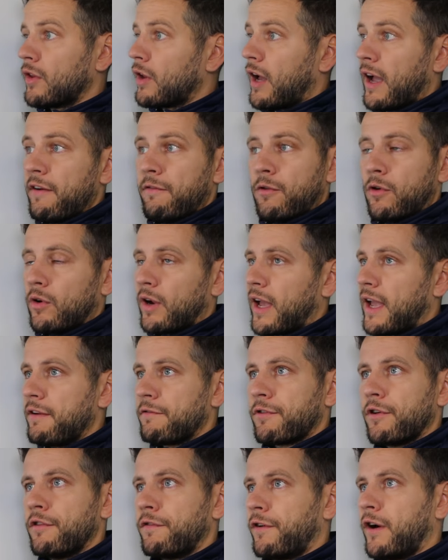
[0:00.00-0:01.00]
No, everyone came
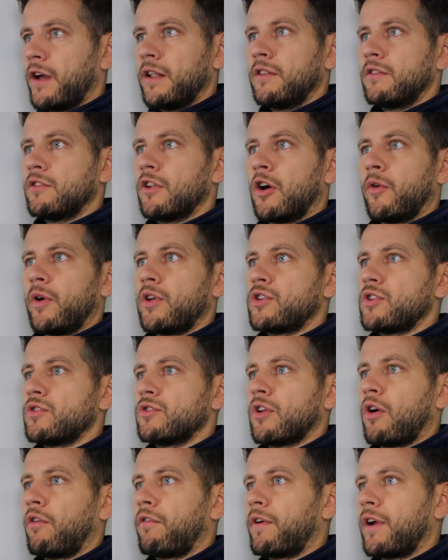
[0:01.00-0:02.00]
through fine. No issues,
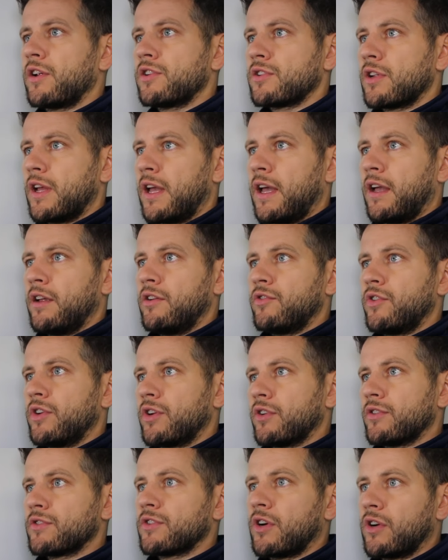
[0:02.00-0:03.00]
no fresh injury
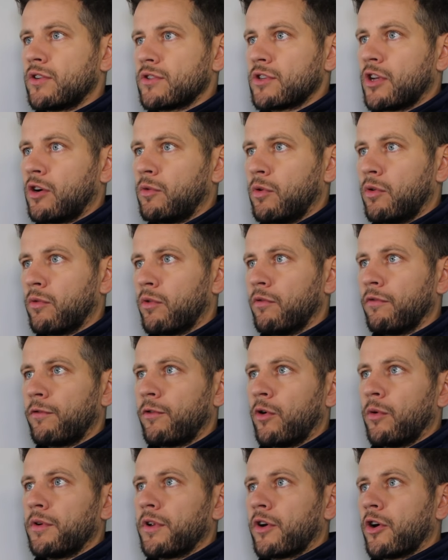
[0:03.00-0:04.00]
concerns. So we'll run
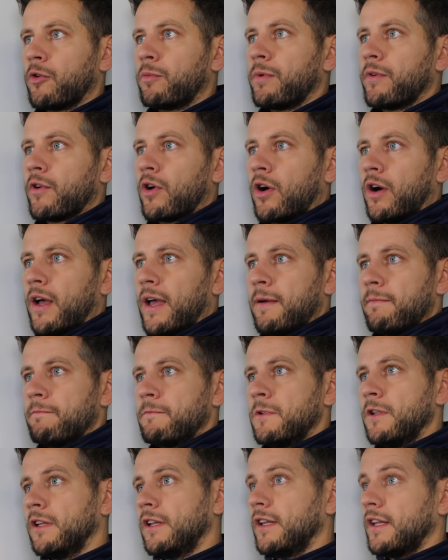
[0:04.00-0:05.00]
forward the group we've got.
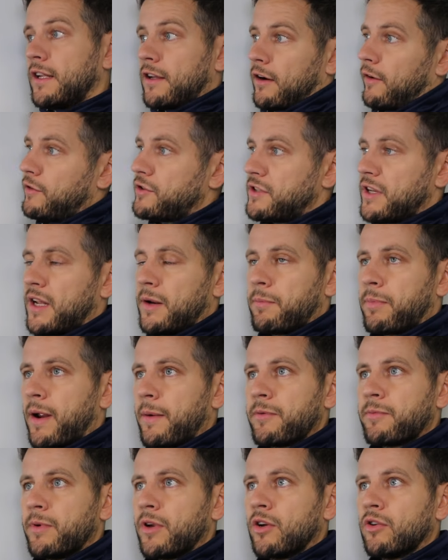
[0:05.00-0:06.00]
Obviously, the
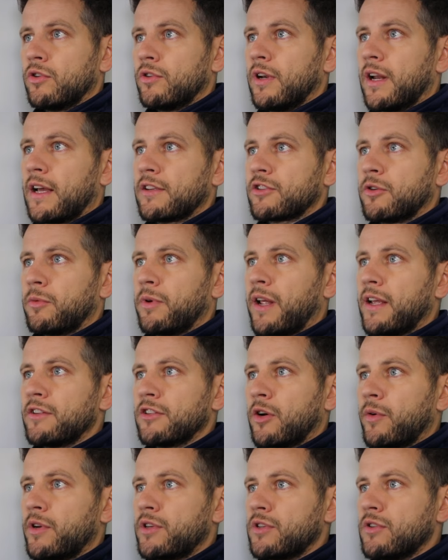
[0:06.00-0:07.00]
prep's been good the last couple of days,
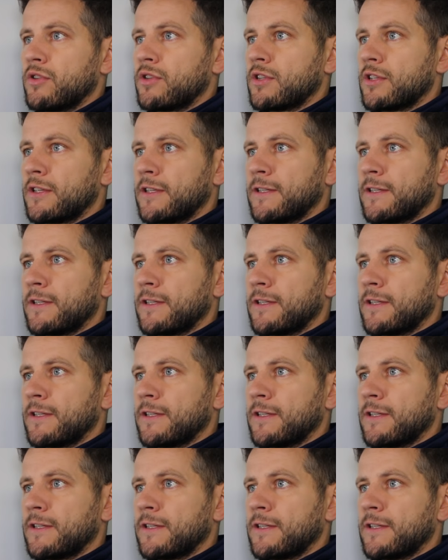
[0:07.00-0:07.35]
no issues.